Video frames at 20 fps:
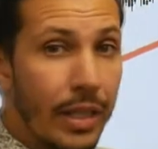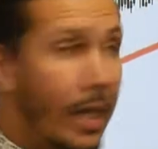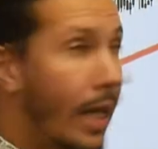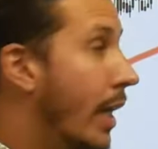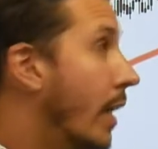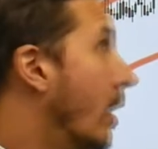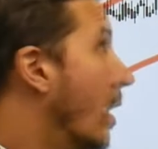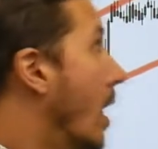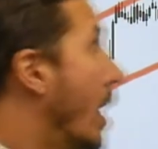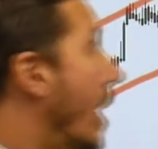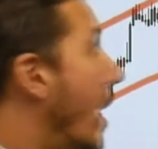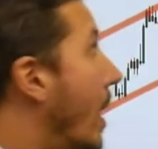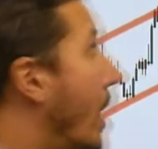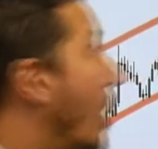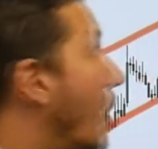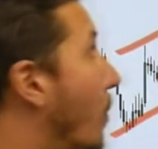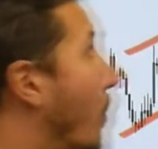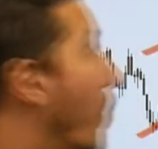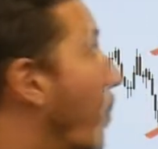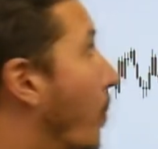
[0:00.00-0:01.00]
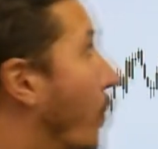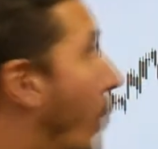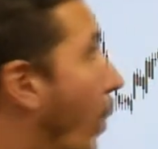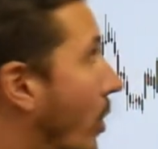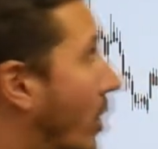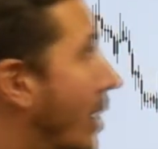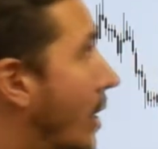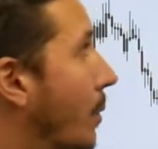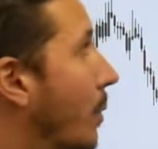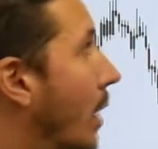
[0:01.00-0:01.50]
again and
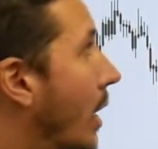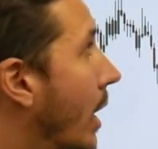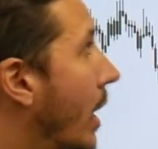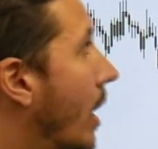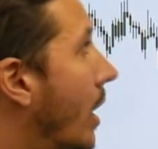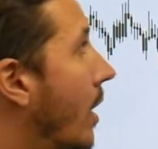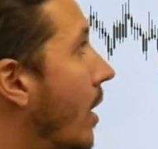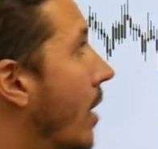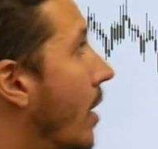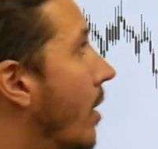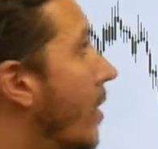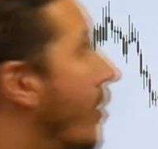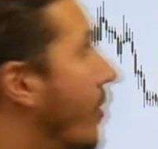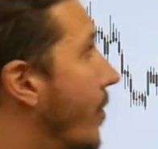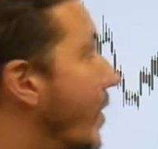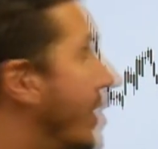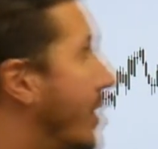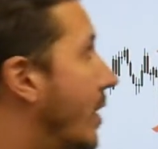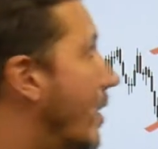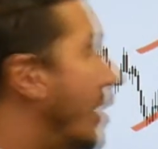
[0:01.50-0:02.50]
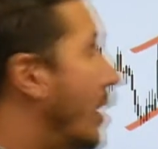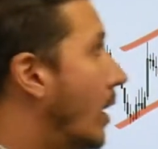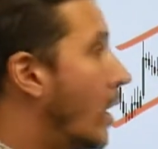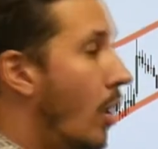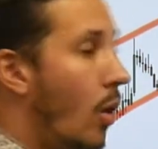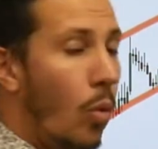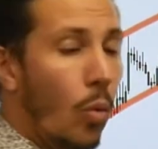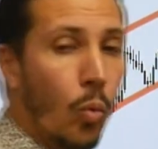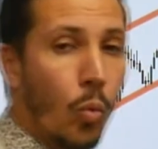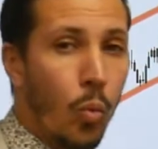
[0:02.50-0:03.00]
possibly visiting
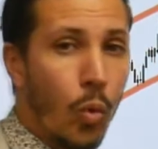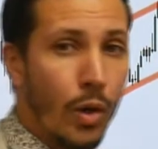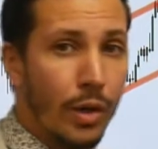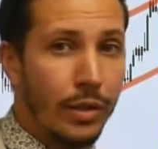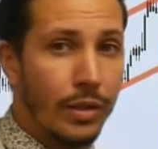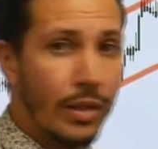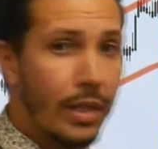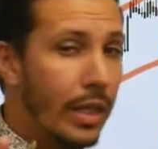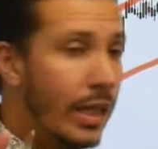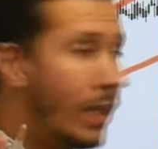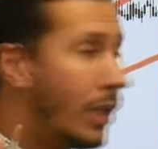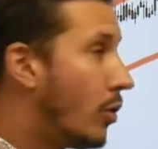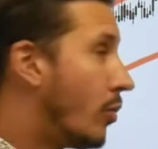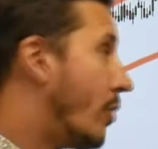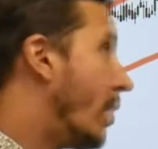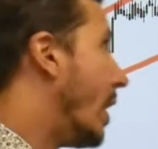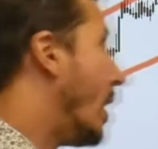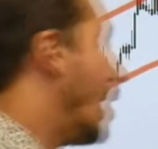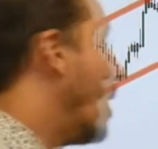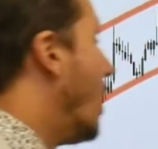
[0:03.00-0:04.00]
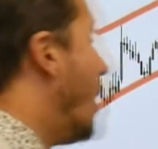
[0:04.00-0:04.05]
133.